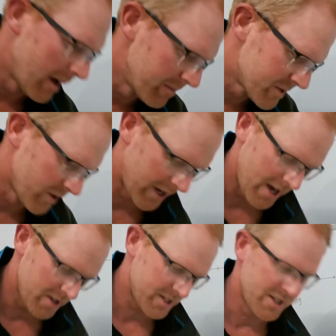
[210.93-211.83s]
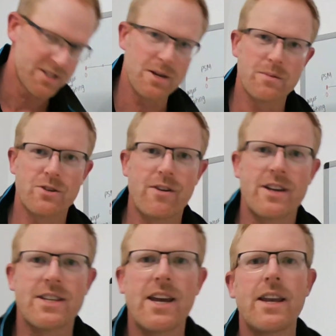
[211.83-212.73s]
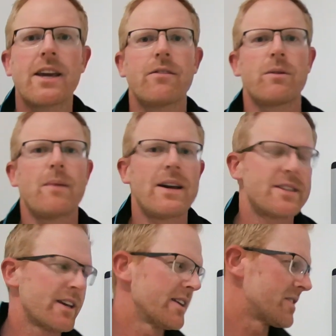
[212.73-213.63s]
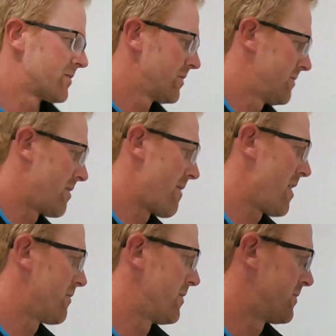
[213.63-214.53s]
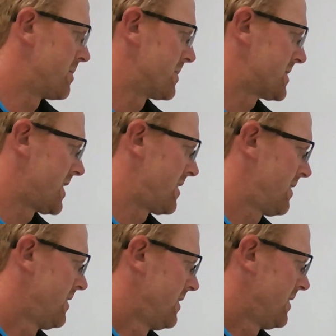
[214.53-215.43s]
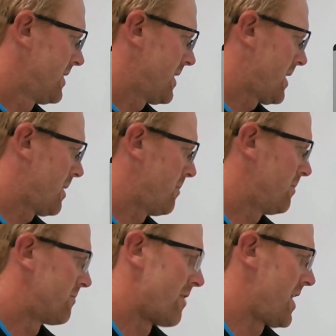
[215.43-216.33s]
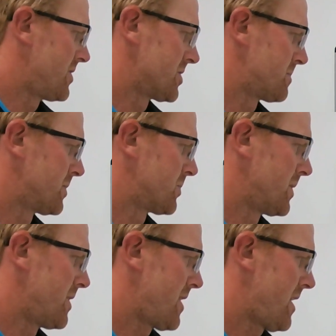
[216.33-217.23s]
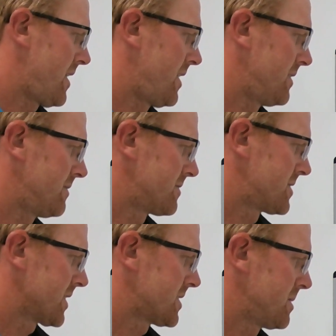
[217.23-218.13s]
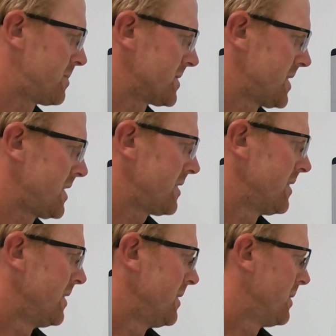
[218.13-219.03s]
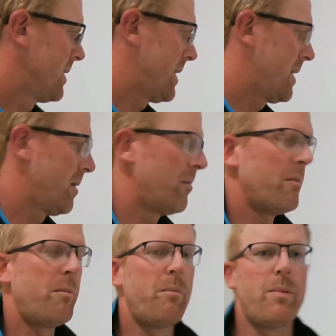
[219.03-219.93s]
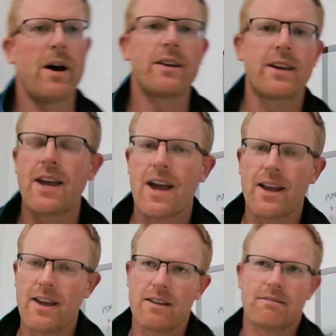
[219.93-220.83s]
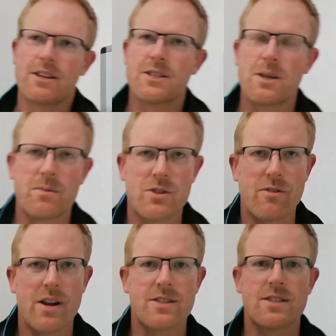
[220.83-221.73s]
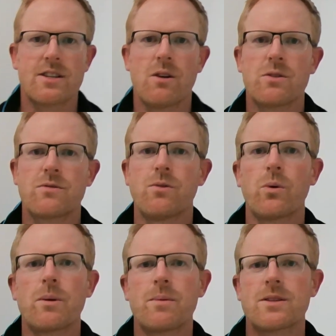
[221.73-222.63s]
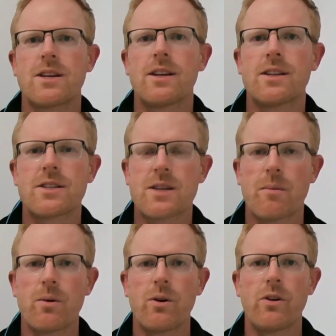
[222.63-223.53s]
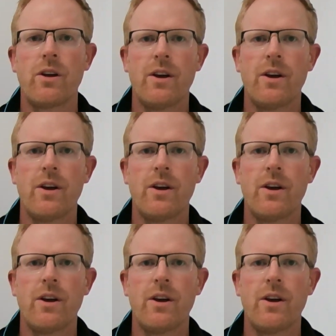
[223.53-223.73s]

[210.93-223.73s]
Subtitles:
So a cow's conception rate to any given mating is around 50%. Ranges between that and 60%, but you can get conception rates as low as 40% in some herd.